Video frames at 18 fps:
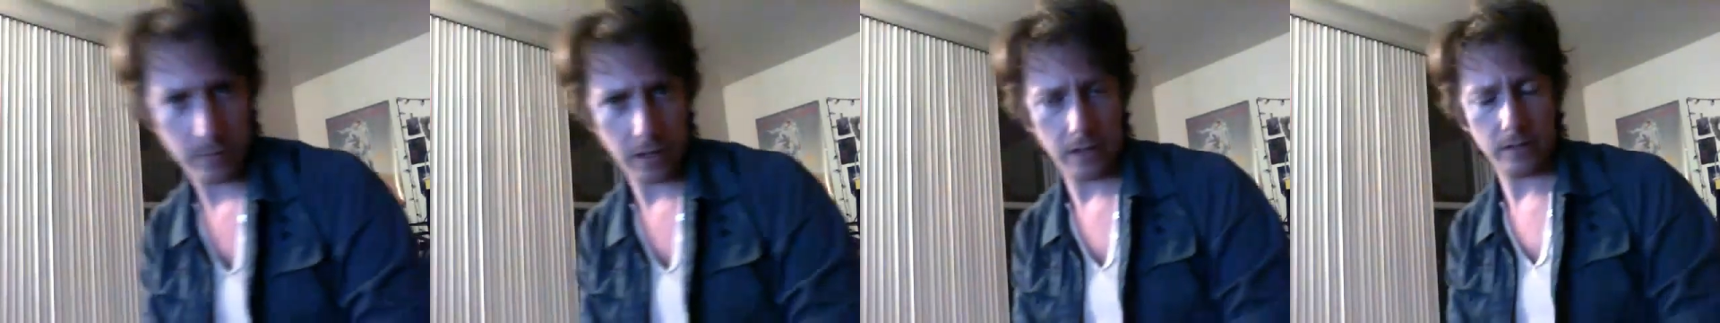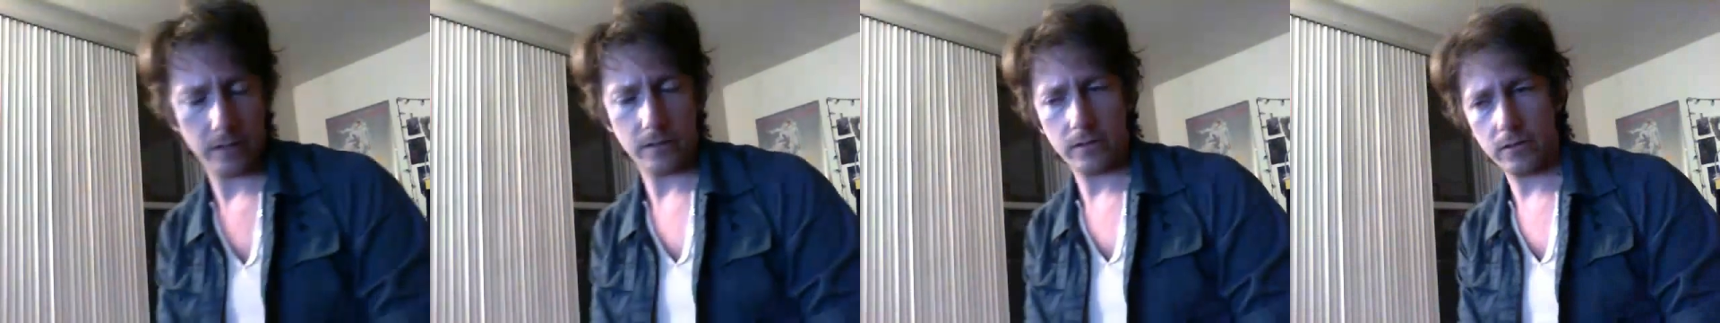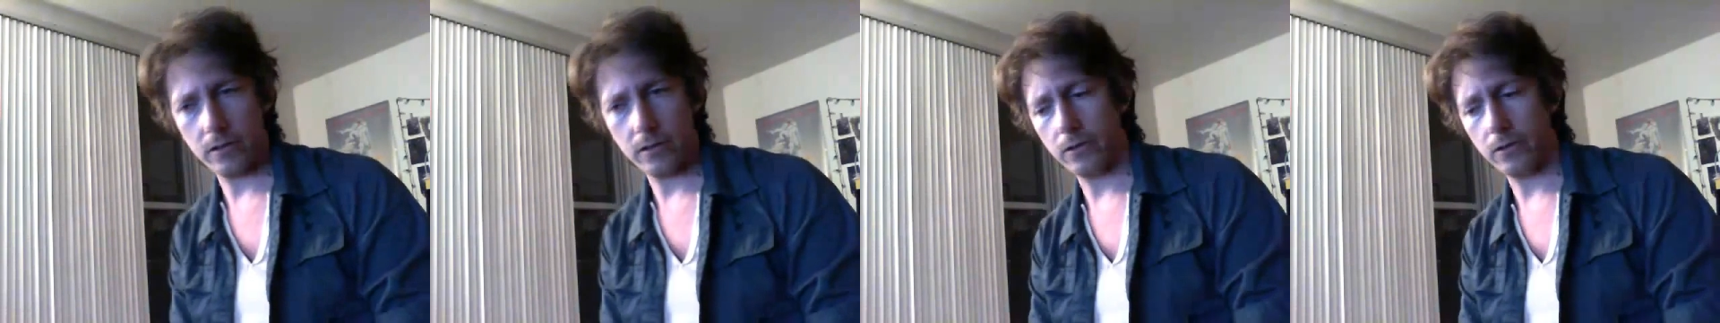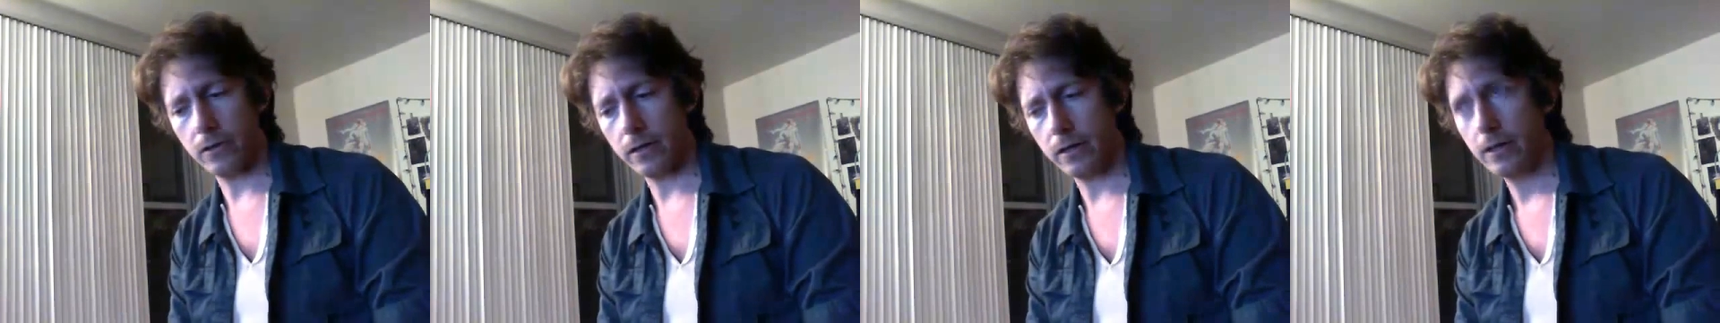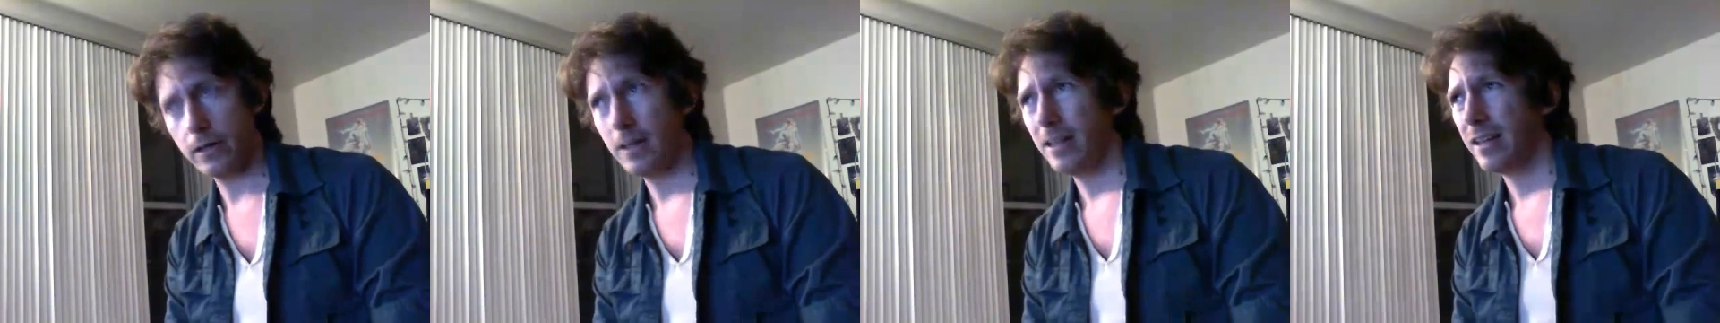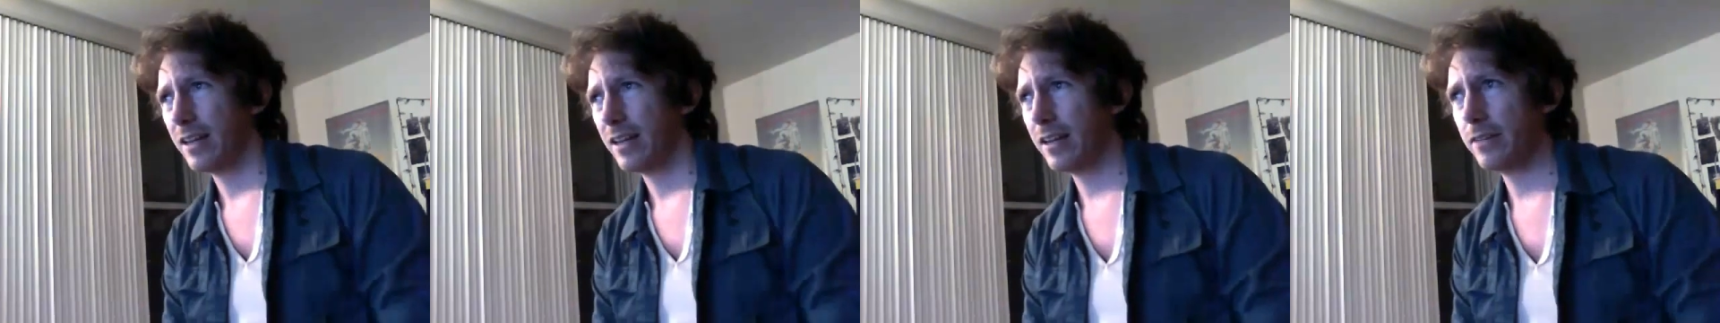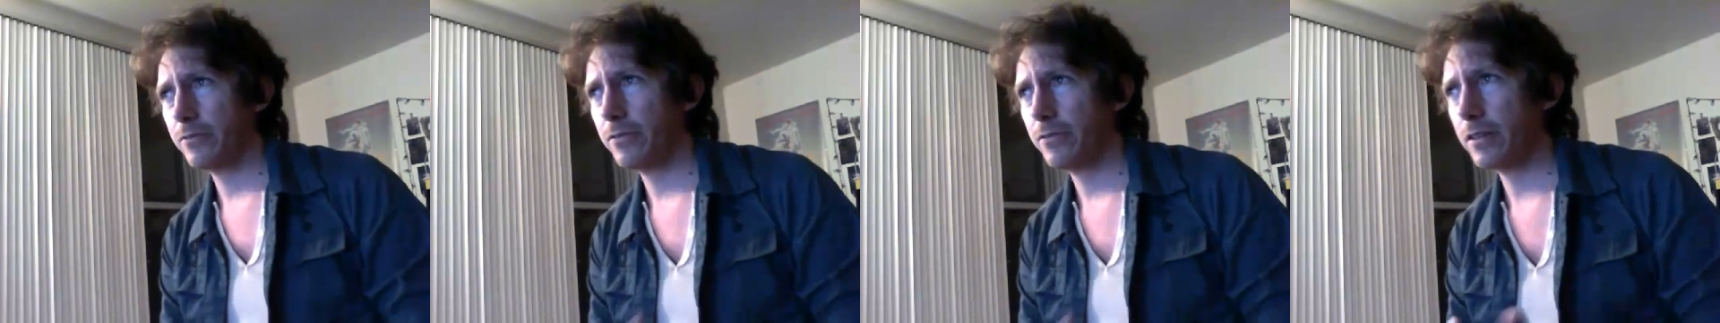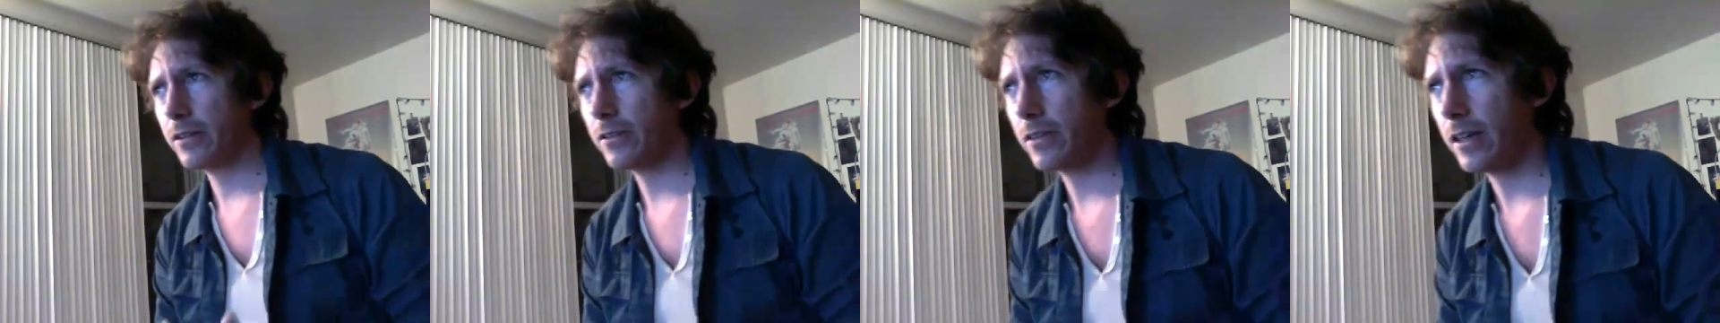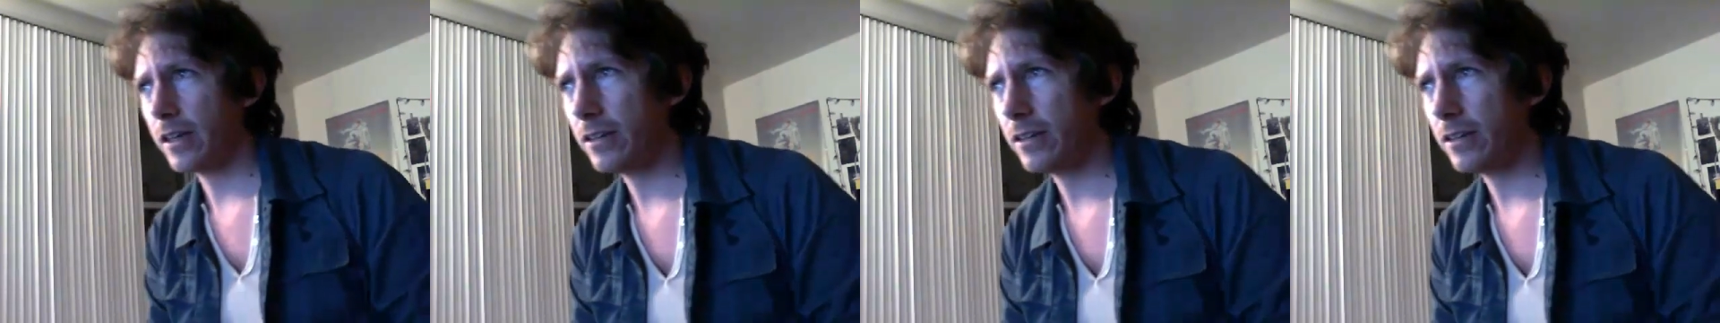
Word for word: And so and I figure that,